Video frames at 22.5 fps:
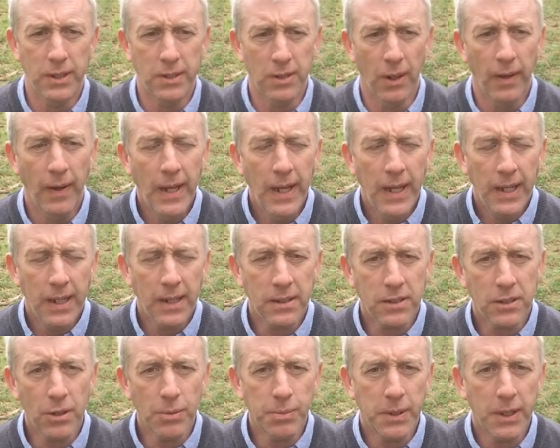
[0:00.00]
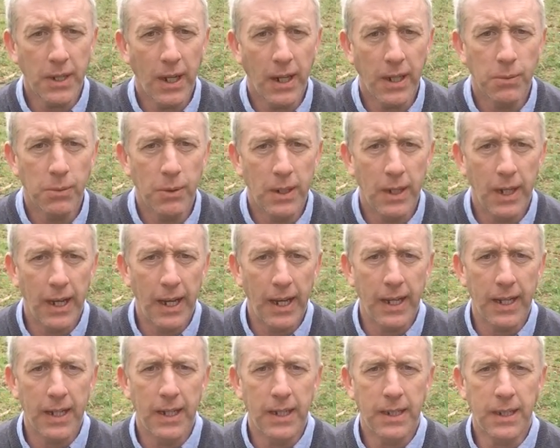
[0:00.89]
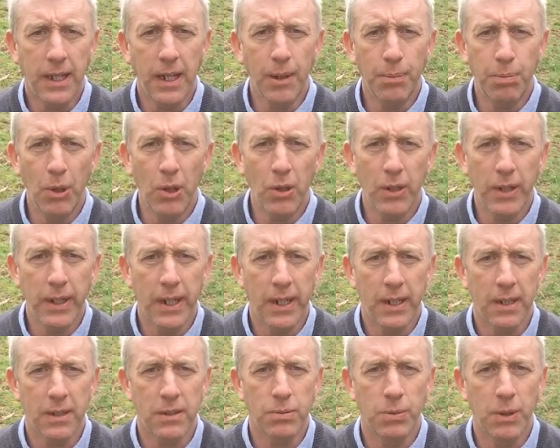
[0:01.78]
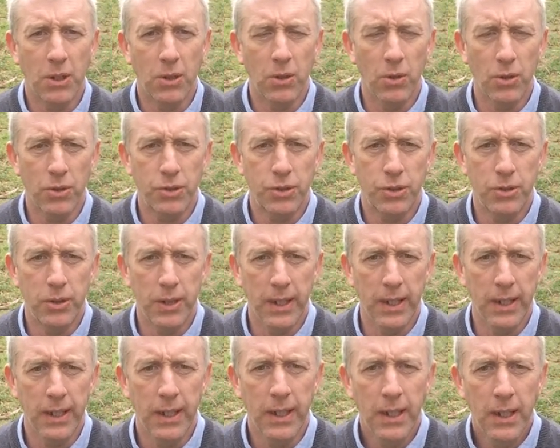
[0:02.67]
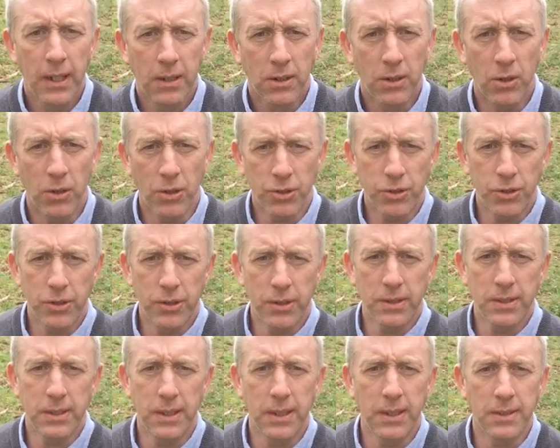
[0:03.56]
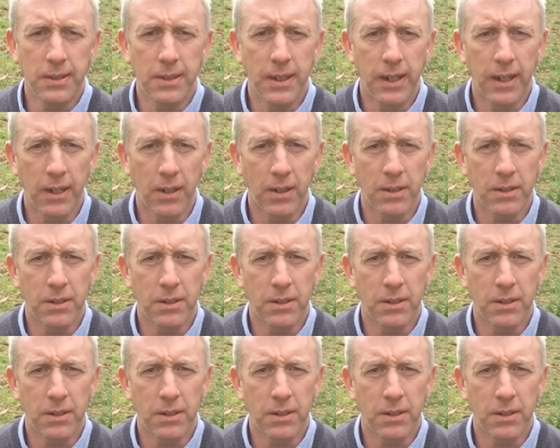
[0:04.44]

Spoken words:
So it's something I will keep looking at as we go through the season here.